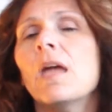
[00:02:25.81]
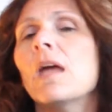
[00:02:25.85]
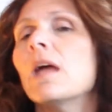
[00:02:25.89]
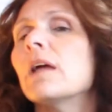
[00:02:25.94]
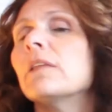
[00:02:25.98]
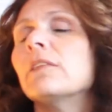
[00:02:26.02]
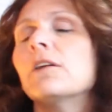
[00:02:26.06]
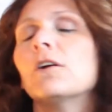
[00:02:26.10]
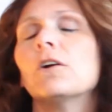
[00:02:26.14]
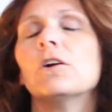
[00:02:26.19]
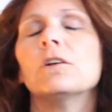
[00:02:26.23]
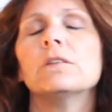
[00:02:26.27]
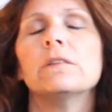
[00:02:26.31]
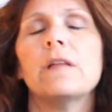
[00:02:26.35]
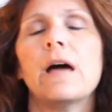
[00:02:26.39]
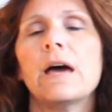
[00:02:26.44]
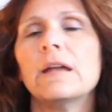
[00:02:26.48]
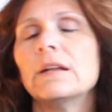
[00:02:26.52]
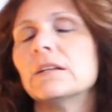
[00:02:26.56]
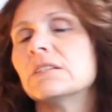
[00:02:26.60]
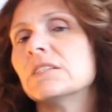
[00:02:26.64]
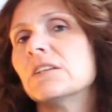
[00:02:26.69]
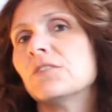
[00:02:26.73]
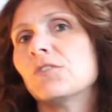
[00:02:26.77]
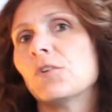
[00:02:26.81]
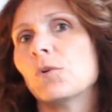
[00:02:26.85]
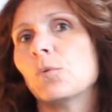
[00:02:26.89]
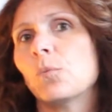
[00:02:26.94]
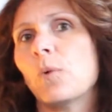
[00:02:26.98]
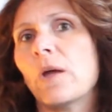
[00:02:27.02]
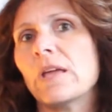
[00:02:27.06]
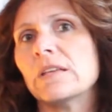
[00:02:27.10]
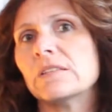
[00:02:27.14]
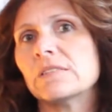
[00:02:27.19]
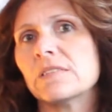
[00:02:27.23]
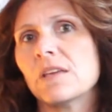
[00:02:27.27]
And there are a lot of different
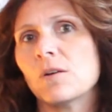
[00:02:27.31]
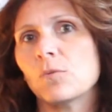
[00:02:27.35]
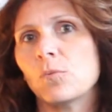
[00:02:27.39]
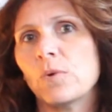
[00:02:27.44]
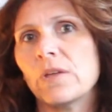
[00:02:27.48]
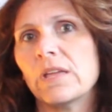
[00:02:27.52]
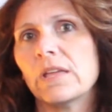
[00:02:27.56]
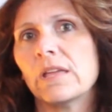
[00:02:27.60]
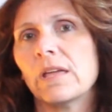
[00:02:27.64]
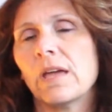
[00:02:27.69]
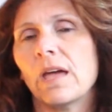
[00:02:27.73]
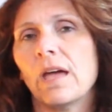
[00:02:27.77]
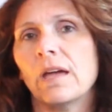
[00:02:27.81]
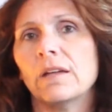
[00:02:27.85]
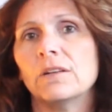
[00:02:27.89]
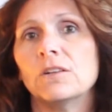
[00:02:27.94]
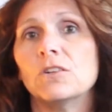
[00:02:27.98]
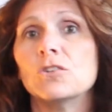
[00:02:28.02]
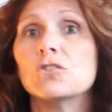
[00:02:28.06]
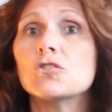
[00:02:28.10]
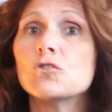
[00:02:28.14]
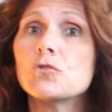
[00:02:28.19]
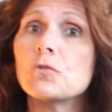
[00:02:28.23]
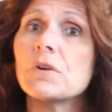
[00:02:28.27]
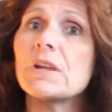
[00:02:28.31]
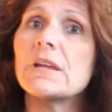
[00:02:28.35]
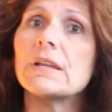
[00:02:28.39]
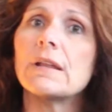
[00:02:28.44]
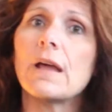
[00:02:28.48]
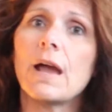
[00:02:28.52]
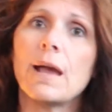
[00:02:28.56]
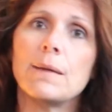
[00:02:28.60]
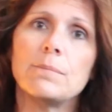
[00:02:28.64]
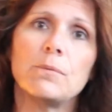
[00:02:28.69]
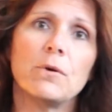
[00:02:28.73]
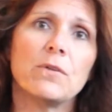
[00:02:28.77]
ways that we can treat
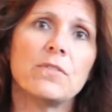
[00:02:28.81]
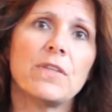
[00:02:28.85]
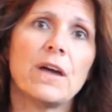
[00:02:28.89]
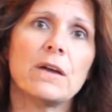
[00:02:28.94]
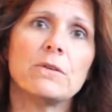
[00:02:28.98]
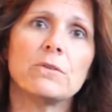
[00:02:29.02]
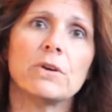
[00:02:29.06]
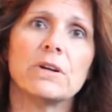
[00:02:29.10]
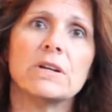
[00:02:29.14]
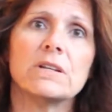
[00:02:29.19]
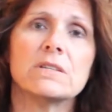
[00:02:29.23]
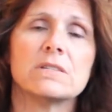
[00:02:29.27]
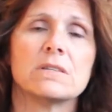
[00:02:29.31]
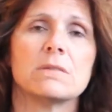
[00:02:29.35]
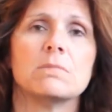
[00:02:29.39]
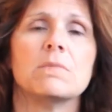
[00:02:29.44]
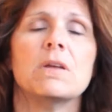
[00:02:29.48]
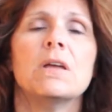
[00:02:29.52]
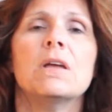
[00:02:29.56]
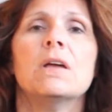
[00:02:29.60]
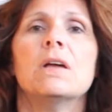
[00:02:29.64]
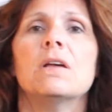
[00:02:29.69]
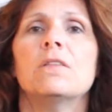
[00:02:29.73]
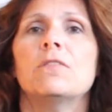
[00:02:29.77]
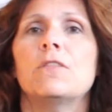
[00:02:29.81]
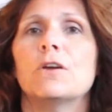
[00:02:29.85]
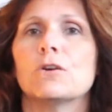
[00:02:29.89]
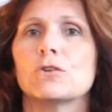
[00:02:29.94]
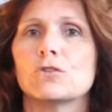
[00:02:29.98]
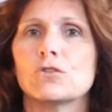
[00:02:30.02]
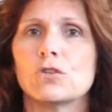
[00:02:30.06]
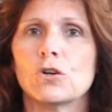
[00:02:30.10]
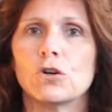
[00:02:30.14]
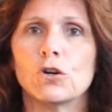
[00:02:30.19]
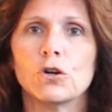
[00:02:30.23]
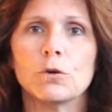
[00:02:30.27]
hypothyroidism.
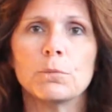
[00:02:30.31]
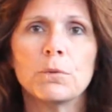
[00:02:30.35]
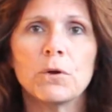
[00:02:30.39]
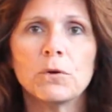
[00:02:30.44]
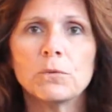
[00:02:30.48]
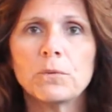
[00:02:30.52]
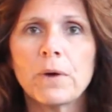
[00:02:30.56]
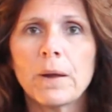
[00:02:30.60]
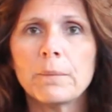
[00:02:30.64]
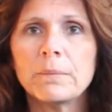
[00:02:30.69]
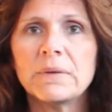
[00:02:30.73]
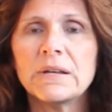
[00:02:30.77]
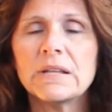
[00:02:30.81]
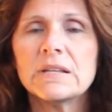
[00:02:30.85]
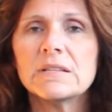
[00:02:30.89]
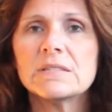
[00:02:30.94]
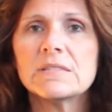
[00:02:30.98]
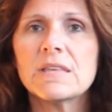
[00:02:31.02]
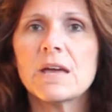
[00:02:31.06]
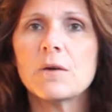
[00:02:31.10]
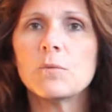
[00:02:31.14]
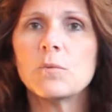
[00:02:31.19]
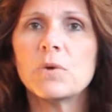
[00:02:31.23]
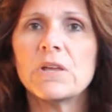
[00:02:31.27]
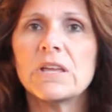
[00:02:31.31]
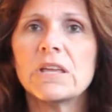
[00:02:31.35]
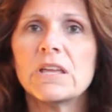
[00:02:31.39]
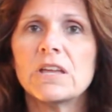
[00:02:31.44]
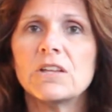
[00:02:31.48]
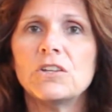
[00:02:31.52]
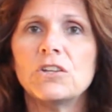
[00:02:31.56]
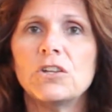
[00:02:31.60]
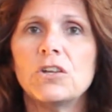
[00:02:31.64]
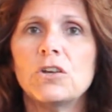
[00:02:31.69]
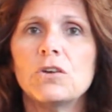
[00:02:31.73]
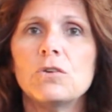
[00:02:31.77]
There's herbal remedies that we
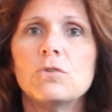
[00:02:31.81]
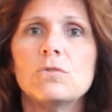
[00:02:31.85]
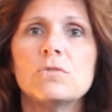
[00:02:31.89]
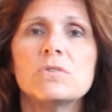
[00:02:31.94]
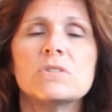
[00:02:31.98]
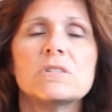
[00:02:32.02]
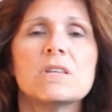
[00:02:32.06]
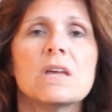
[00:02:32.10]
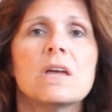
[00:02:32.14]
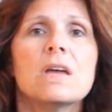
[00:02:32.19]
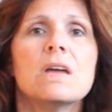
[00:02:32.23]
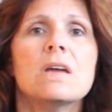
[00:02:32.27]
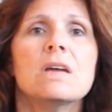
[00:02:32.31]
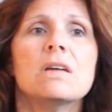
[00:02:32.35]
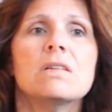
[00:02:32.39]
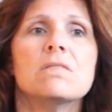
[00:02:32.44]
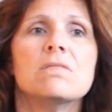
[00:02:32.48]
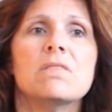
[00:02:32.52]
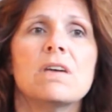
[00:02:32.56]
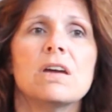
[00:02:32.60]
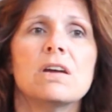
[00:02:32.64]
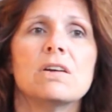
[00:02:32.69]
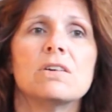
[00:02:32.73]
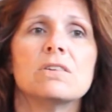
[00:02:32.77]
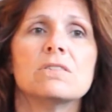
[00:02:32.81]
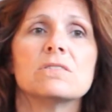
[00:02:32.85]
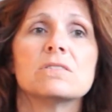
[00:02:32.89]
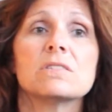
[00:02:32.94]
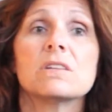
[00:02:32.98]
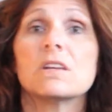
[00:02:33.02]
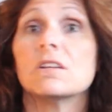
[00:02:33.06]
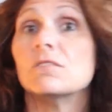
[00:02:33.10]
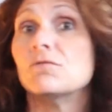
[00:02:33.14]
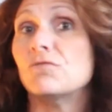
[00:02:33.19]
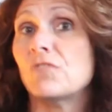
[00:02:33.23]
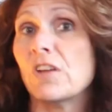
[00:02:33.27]
can use. There's
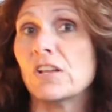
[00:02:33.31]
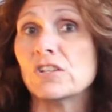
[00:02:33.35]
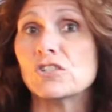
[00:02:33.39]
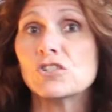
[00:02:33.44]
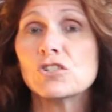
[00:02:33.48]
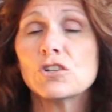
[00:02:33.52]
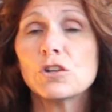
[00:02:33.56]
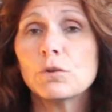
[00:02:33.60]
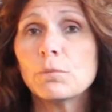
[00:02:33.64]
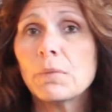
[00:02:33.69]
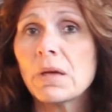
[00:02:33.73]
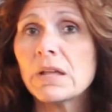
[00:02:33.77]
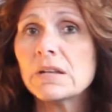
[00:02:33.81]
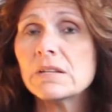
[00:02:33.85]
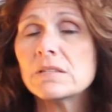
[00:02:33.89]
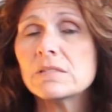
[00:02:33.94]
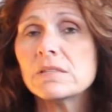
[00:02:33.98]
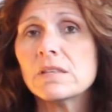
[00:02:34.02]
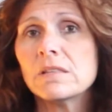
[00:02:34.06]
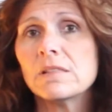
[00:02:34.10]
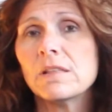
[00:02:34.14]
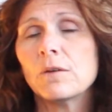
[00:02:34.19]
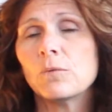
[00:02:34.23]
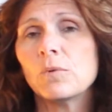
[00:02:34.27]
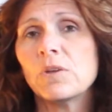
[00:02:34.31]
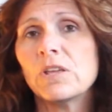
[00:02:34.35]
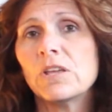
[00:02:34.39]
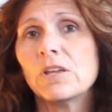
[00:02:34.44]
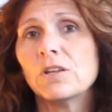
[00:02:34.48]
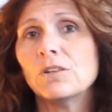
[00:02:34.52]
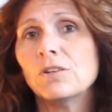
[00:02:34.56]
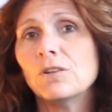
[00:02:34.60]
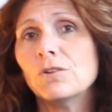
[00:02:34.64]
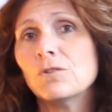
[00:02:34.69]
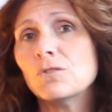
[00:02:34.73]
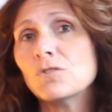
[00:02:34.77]
conventional medicine that we
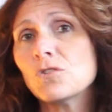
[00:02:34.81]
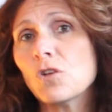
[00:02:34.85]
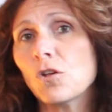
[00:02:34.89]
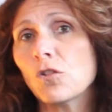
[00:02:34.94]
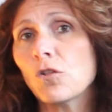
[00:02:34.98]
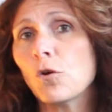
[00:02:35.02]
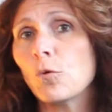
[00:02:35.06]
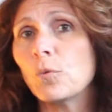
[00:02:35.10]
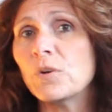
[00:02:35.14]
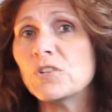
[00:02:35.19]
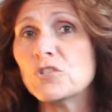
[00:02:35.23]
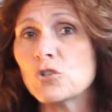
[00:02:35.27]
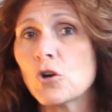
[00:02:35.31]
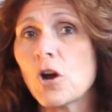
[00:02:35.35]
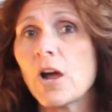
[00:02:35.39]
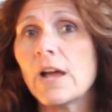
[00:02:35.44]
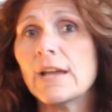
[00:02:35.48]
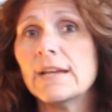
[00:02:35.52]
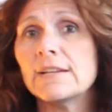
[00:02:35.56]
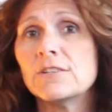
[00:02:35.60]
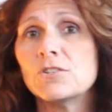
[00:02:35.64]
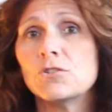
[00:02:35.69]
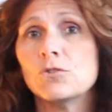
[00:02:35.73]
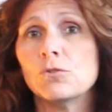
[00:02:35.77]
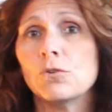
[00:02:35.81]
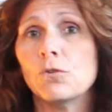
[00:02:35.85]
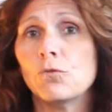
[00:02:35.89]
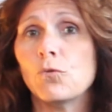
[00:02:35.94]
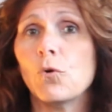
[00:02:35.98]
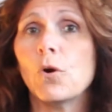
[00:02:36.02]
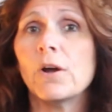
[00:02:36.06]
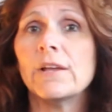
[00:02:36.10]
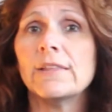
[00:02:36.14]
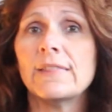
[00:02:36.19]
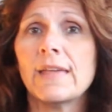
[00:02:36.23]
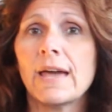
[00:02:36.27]
can use, although we try to
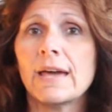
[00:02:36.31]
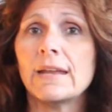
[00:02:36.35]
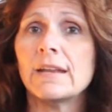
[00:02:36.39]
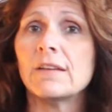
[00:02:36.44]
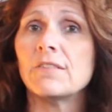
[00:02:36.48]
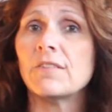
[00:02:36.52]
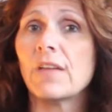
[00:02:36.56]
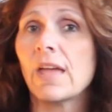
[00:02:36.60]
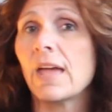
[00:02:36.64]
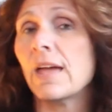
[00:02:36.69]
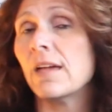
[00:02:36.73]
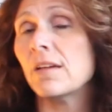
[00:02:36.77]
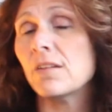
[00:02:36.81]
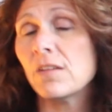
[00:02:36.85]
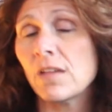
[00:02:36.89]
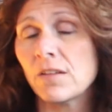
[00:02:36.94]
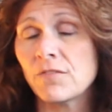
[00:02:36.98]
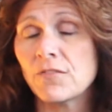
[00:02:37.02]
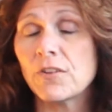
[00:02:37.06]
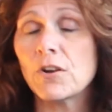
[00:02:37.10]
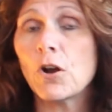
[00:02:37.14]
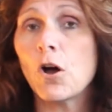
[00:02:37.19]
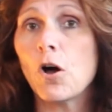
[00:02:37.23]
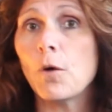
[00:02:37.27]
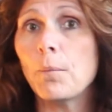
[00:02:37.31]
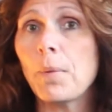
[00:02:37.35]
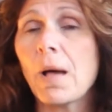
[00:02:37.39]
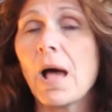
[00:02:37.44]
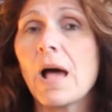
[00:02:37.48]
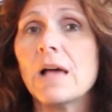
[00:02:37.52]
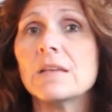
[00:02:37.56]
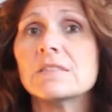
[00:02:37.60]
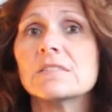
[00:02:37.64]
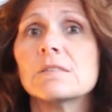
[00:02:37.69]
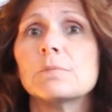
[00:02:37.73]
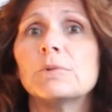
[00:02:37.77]
avoid that if at all
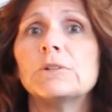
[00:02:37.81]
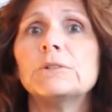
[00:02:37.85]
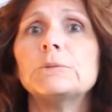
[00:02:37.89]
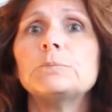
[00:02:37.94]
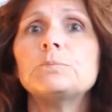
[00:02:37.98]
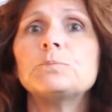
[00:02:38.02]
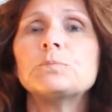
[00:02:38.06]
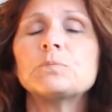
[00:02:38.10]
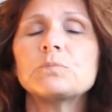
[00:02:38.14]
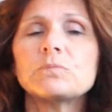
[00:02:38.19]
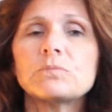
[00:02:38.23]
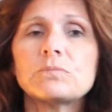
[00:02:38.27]
possible.